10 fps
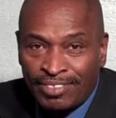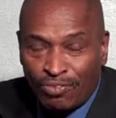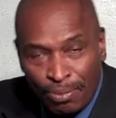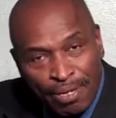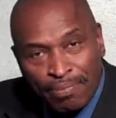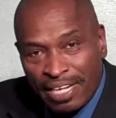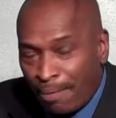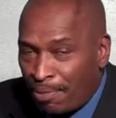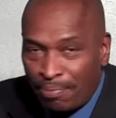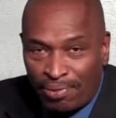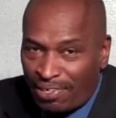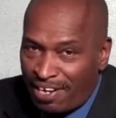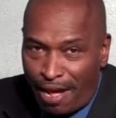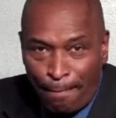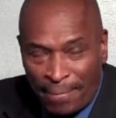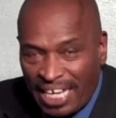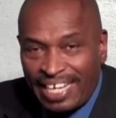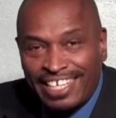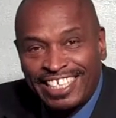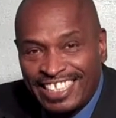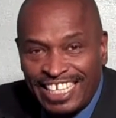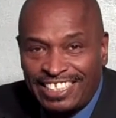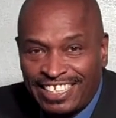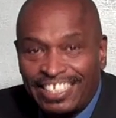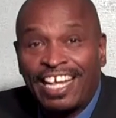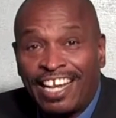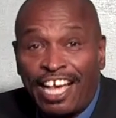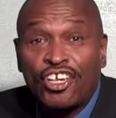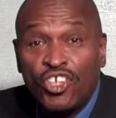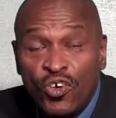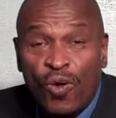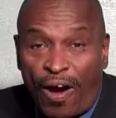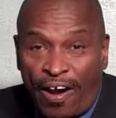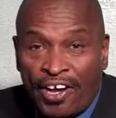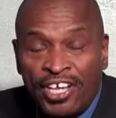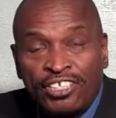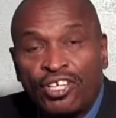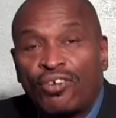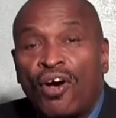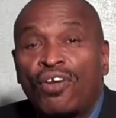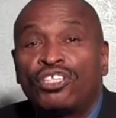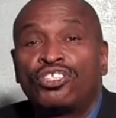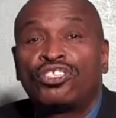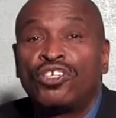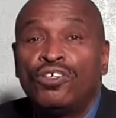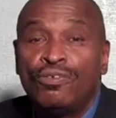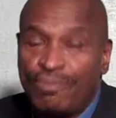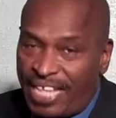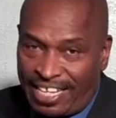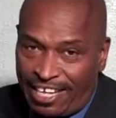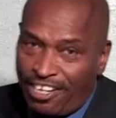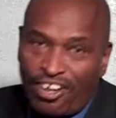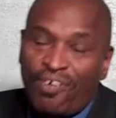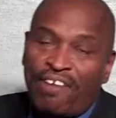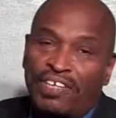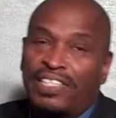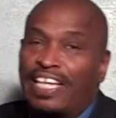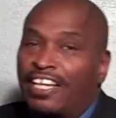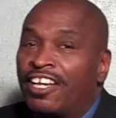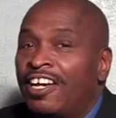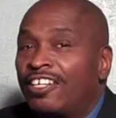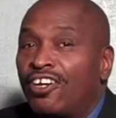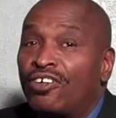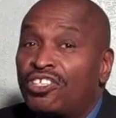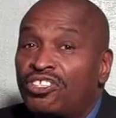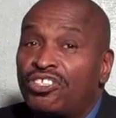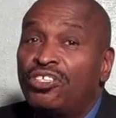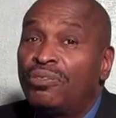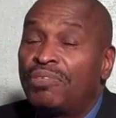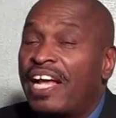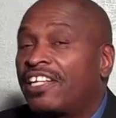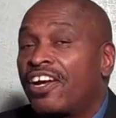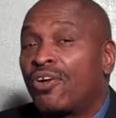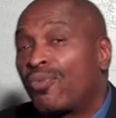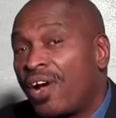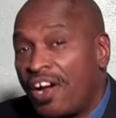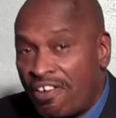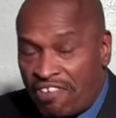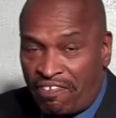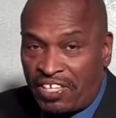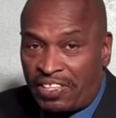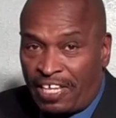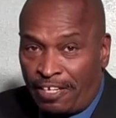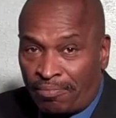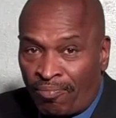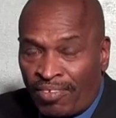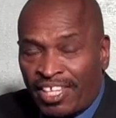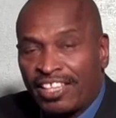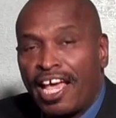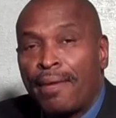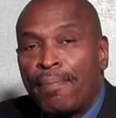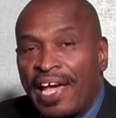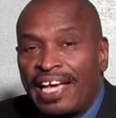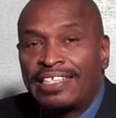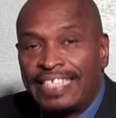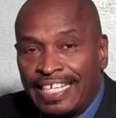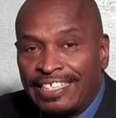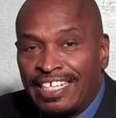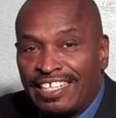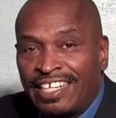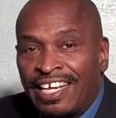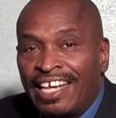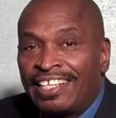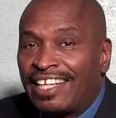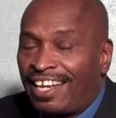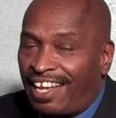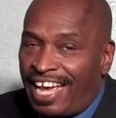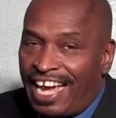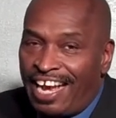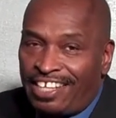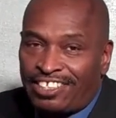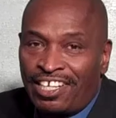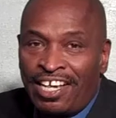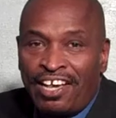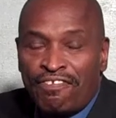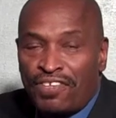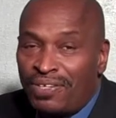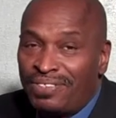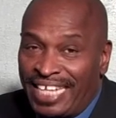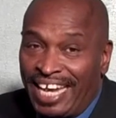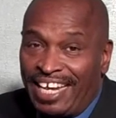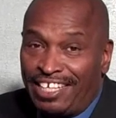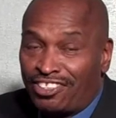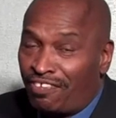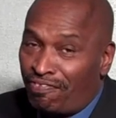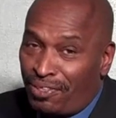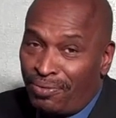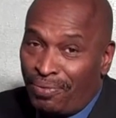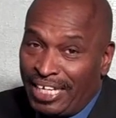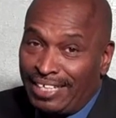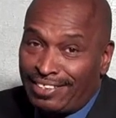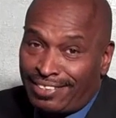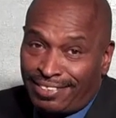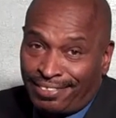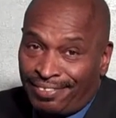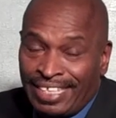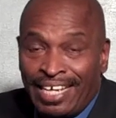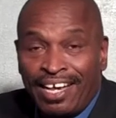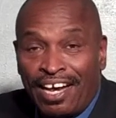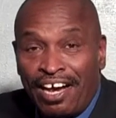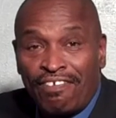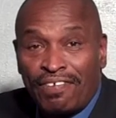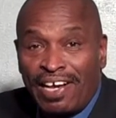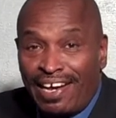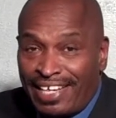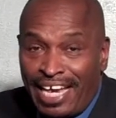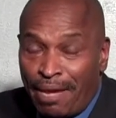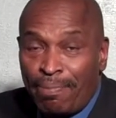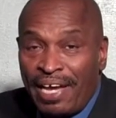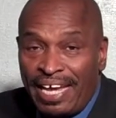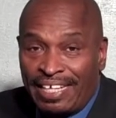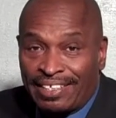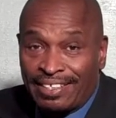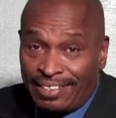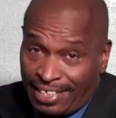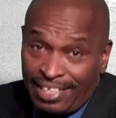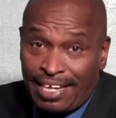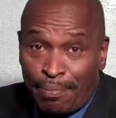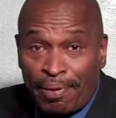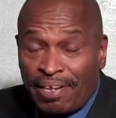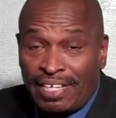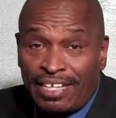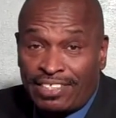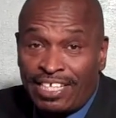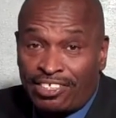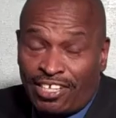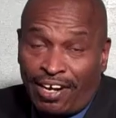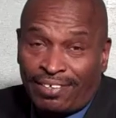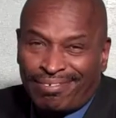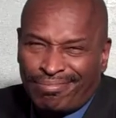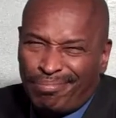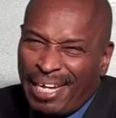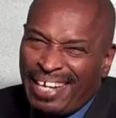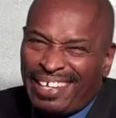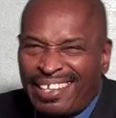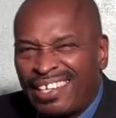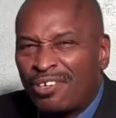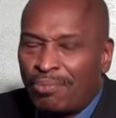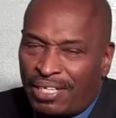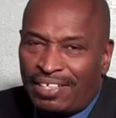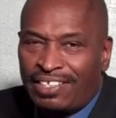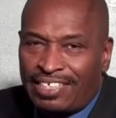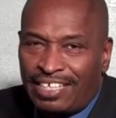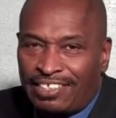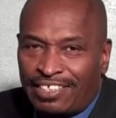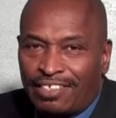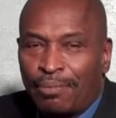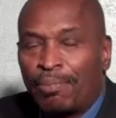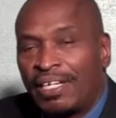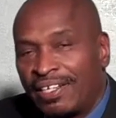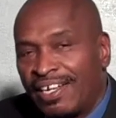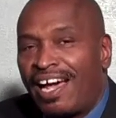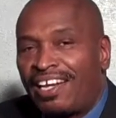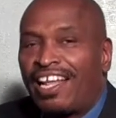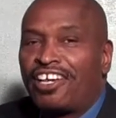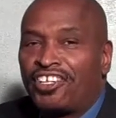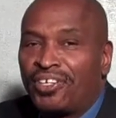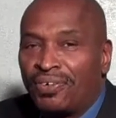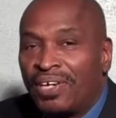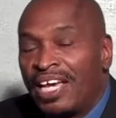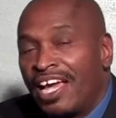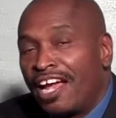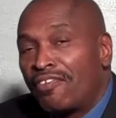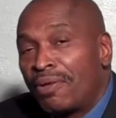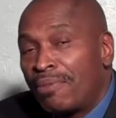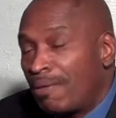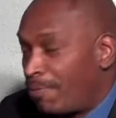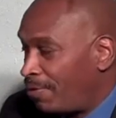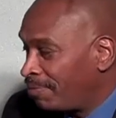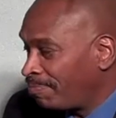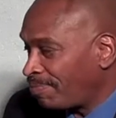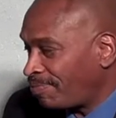Remember that. People are not paying attention like you are. So don't assume that they know everything. Don't assume that they're aware of everything. They pay attention the last few days, a few weeks of a campaign. Then they start paying a little bit of attention, but not like you. And remember,